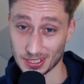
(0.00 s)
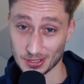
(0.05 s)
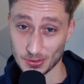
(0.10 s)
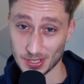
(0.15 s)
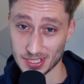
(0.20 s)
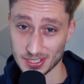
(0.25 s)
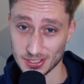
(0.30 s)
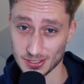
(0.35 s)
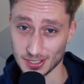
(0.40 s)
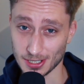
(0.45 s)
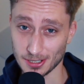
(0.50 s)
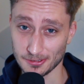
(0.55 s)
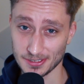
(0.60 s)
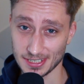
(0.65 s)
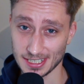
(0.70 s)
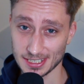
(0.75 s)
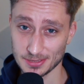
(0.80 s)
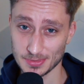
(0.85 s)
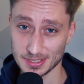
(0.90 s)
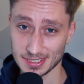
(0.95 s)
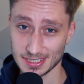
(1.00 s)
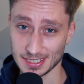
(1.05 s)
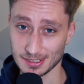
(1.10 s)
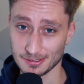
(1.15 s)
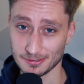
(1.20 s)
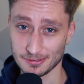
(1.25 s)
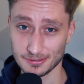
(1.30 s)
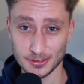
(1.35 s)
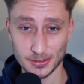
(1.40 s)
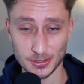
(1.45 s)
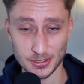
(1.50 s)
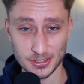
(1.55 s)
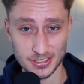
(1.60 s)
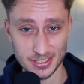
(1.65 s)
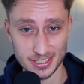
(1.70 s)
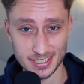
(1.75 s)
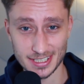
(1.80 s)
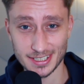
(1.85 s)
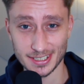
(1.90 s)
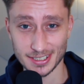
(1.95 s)
question I often ask myself to
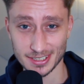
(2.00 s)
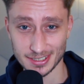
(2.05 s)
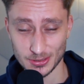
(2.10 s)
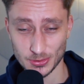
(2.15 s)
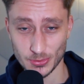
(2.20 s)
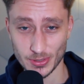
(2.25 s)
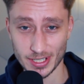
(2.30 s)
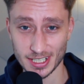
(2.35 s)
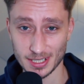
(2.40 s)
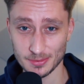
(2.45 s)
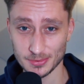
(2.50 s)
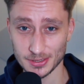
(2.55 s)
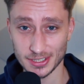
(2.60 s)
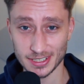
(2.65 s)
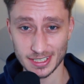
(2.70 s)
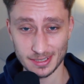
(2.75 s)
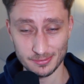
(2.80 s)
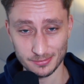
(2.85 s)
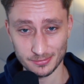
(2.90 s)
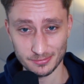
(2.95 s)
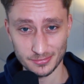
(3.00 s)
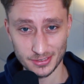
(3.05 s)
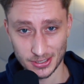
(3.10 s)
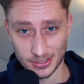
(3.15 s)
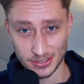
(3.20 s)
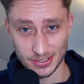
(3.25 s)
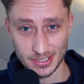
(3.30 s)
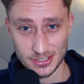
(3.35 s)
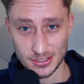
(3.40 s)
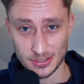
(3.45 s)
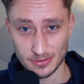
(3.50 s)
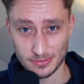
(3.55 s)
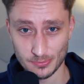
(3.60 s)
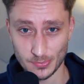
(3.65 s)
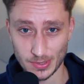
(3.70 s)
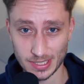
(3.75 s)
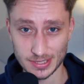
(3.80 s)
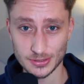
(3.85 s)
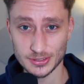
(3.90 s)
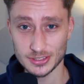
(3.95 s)
consider whether or not I'm conditioned
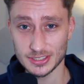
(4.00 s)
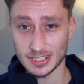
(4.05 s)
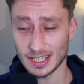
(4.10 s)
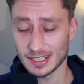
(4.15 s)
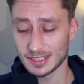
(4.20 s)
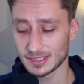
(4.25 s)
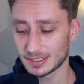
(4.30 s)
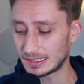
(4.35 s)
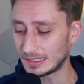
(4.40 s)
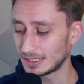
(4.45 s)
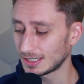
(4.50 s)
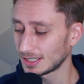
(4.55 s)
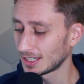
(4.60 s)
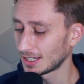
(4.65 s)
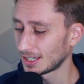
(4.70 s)
by society